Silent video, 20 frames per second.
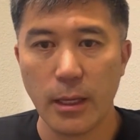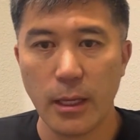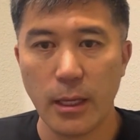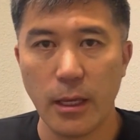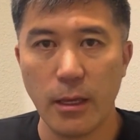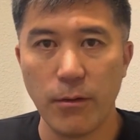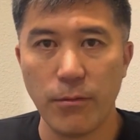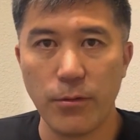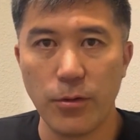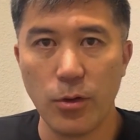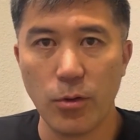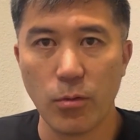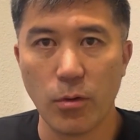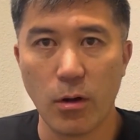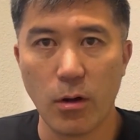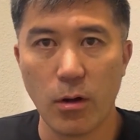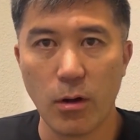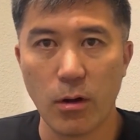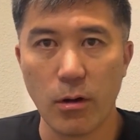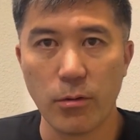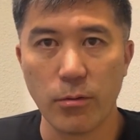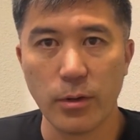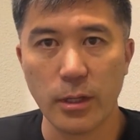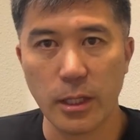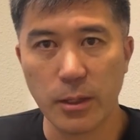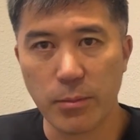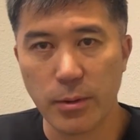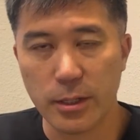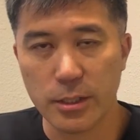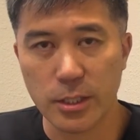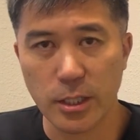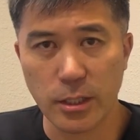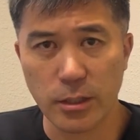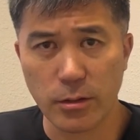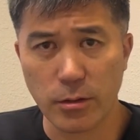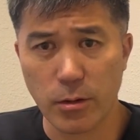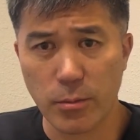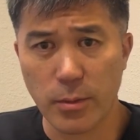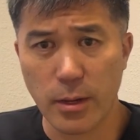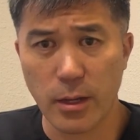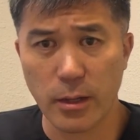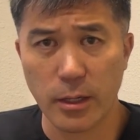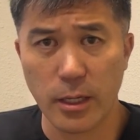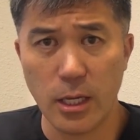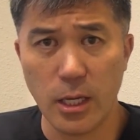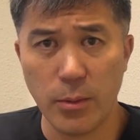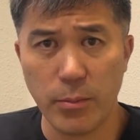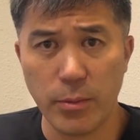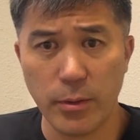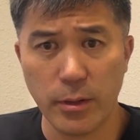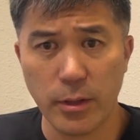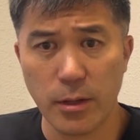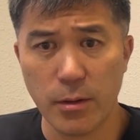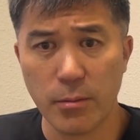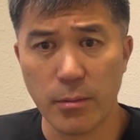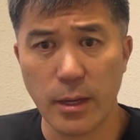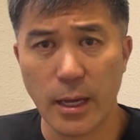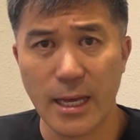if you are really particular about keeping them